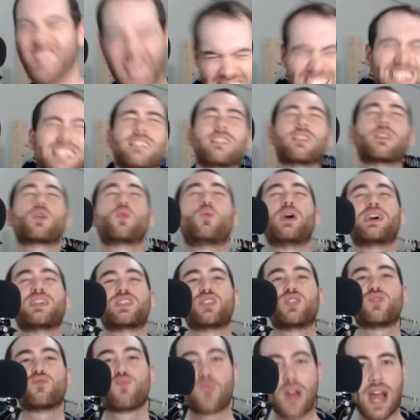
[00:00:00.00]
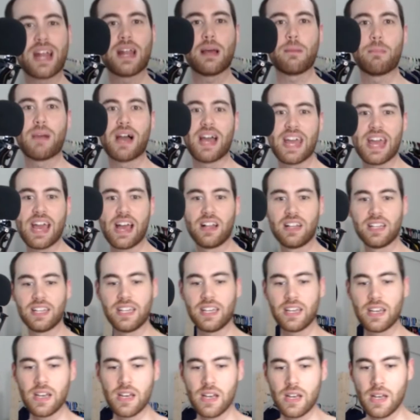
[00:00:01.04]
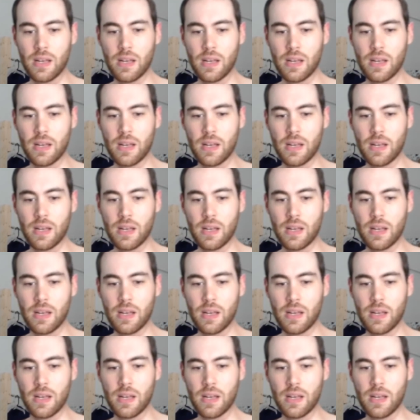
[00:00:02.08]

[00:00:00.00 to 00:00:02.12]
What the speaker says: This is a question right up my alley,